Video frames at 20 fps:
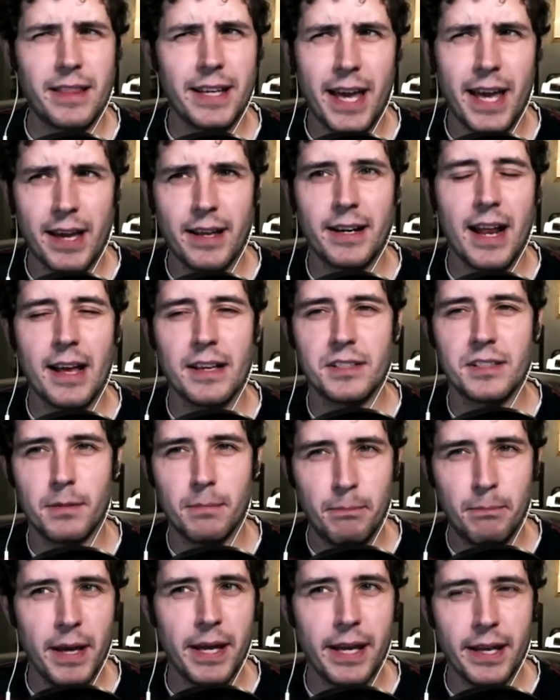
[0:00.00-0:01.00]
Uh, I think Canon
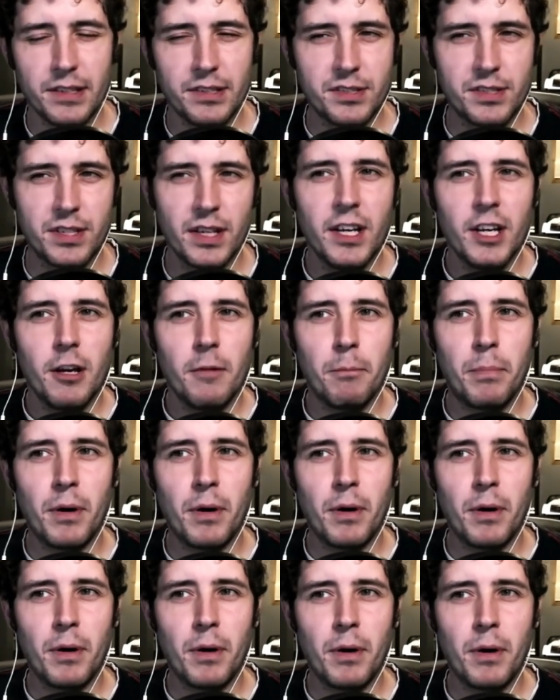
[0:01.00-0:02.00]
has the biggest,
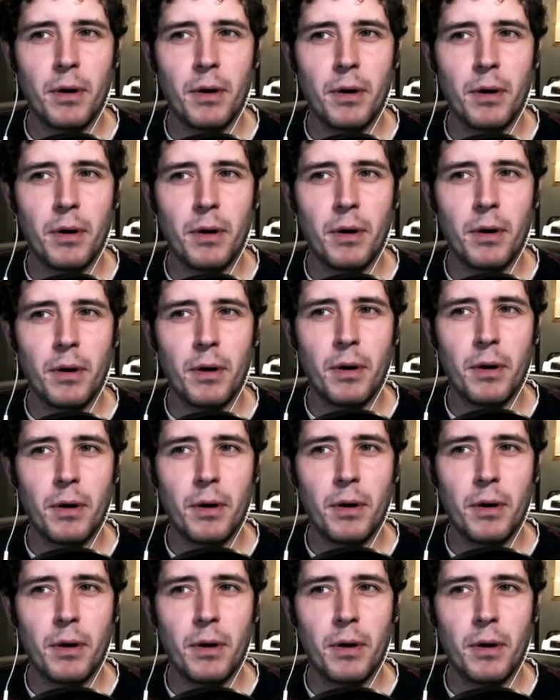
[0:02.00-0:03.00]
but when you get
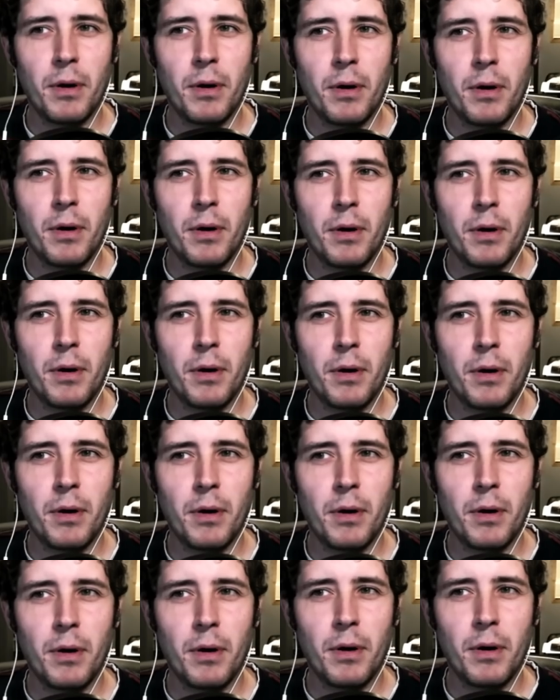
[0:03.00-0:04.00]
so big at a certain
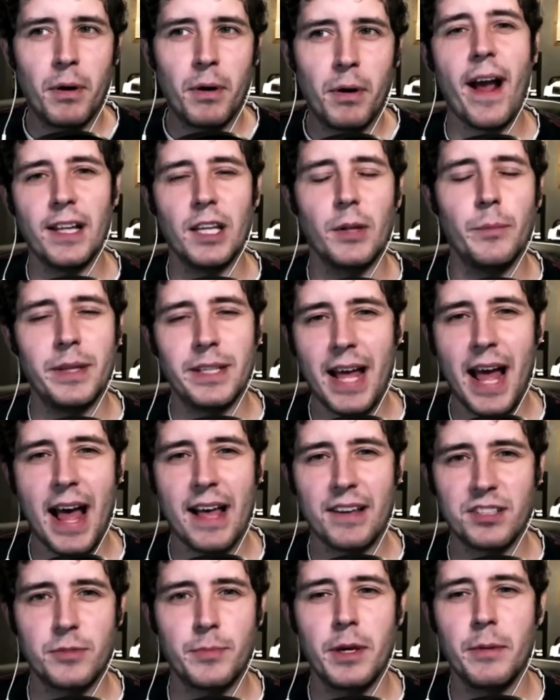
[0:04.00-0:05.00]
point, and that rear
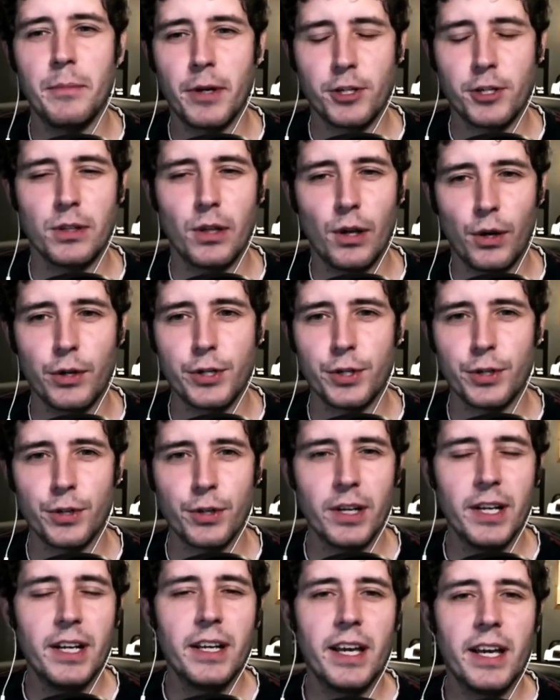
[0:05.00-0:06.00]
element has to be much
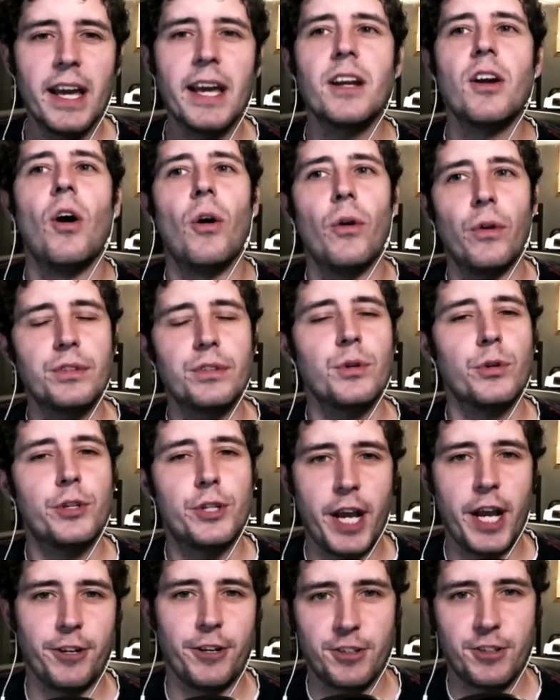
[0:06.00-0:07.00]
larger, it
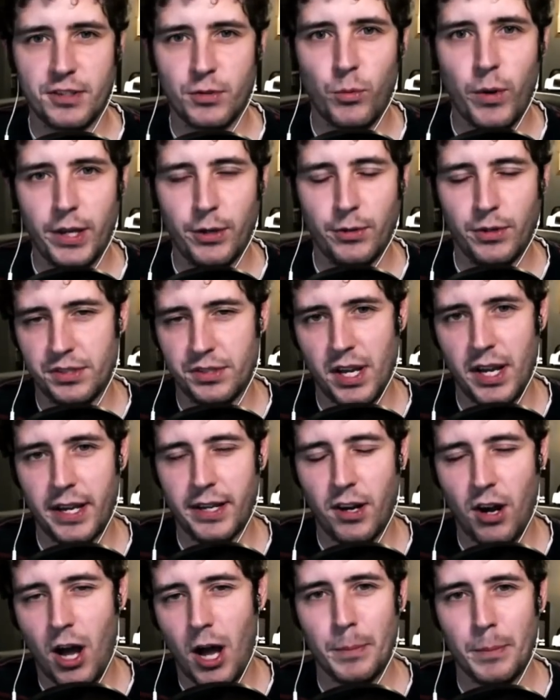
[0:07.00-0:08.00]
also changes the way you
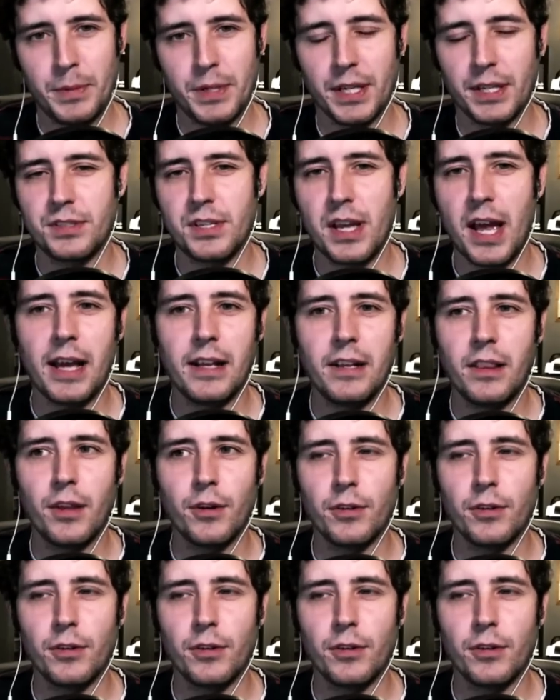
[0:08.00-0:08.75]
design optics.